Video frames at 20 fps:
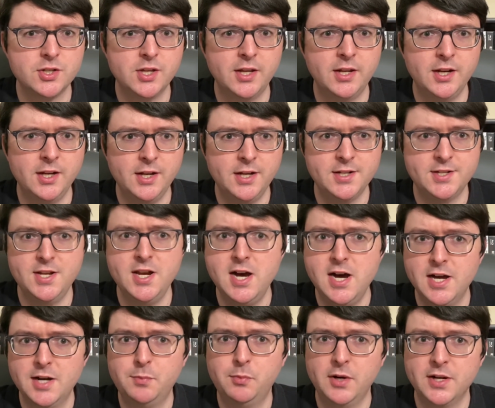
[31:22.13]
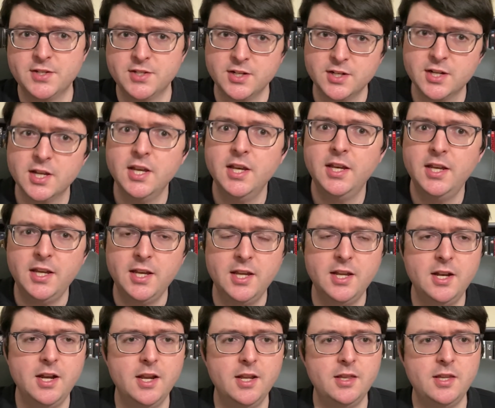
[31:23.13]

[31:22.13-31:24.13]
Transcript: and it is not present in